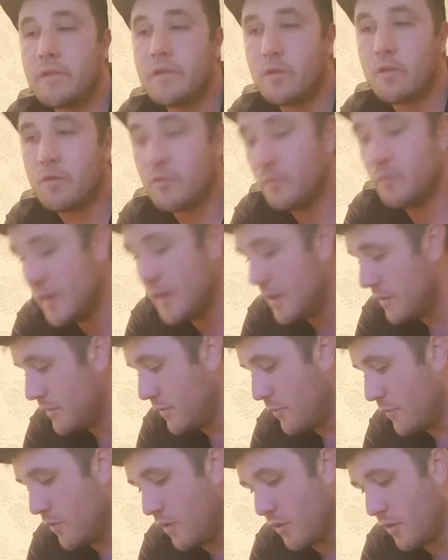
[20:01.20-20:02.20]
for me
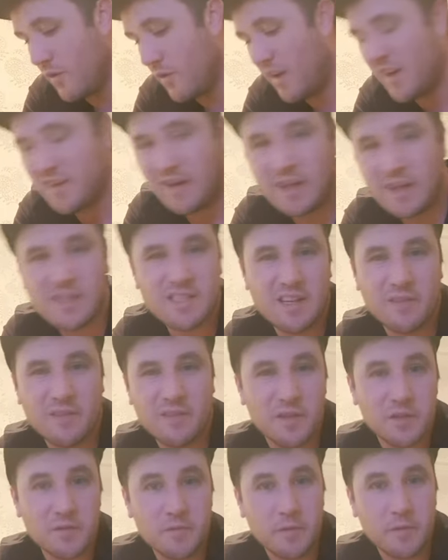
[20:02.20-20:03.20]
tomorrow, I'll still
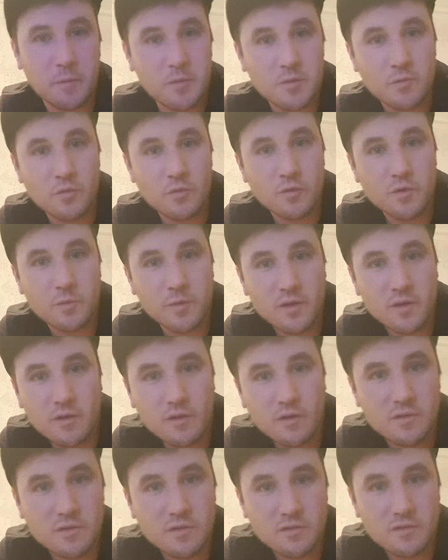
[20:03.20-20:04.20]
fish Phipps Moose
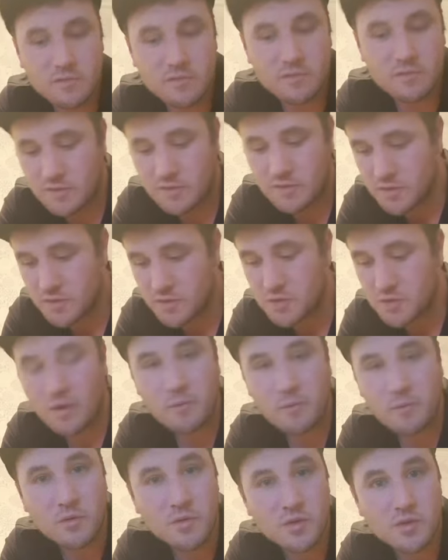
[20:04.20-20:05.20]
because that's just what
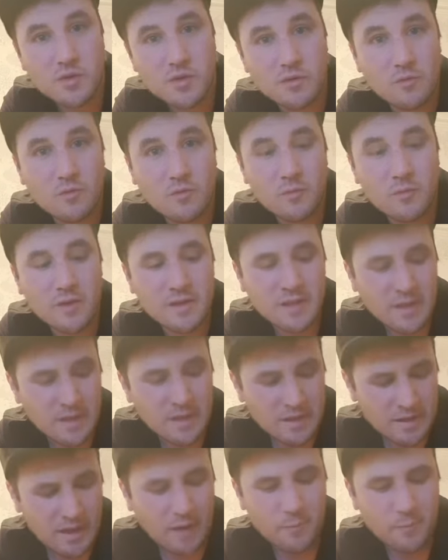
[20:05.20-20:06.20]
I'm used to at the moment.
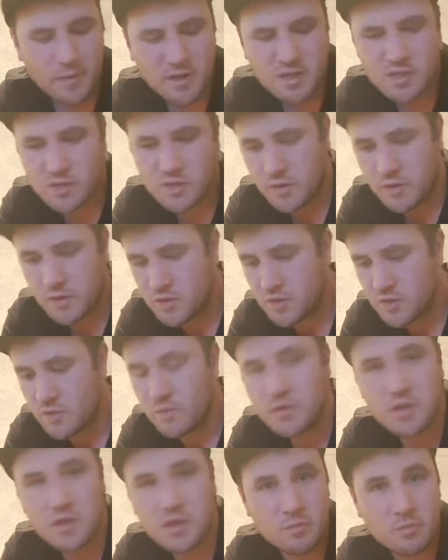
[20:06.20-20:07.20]
I might switch to
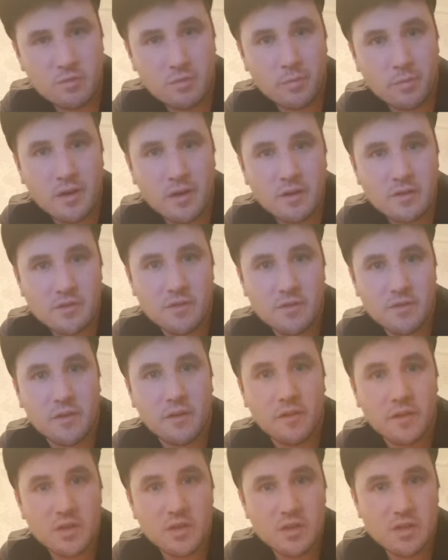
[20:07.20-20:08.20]
adjustable bungs rather
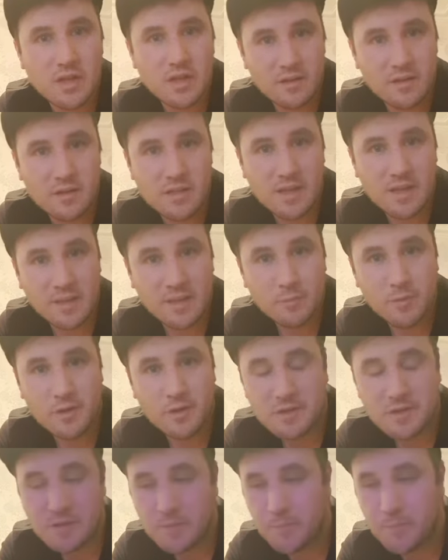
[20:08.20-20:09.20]
than static
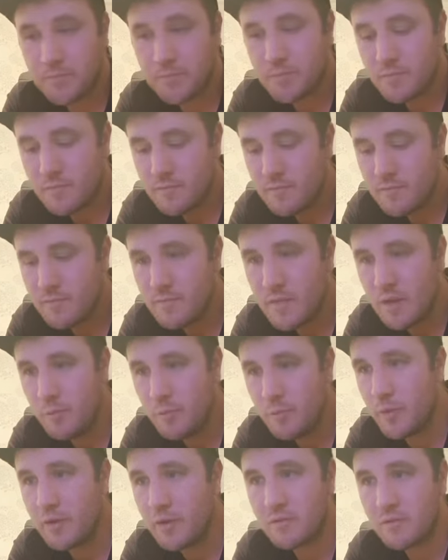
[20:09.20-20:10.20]
bungs,
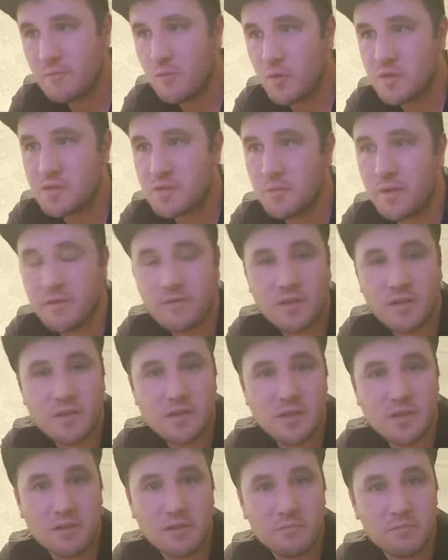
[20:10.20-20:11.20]
but most of my flies
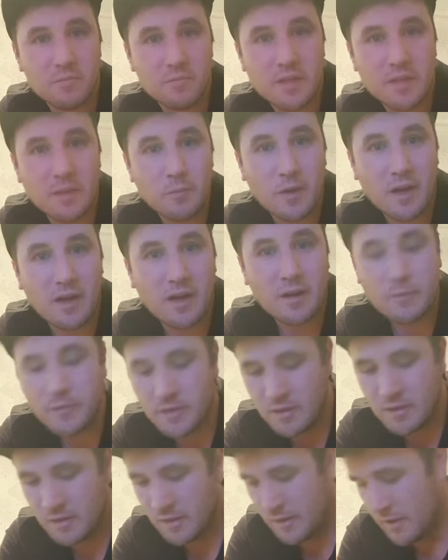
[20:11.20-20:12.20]
are debarbed,
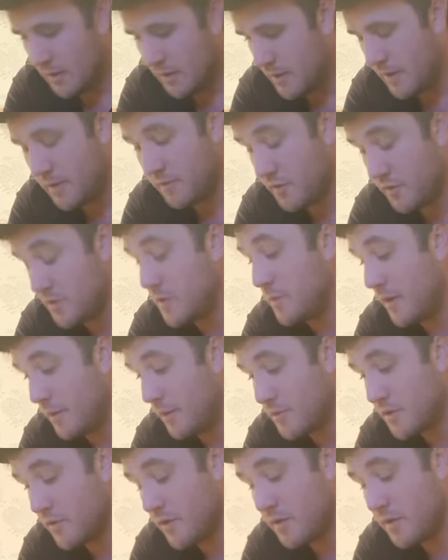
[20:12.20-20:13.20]
debarbed,
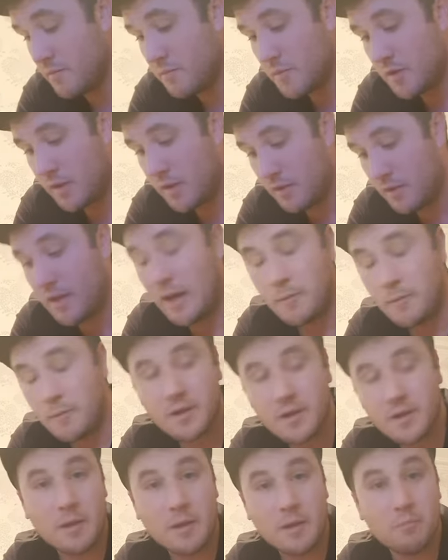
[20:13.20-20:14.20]
sorry,
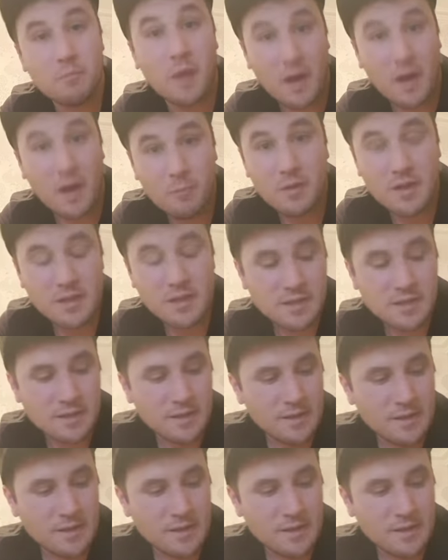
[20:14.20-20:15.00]
chemically barbless.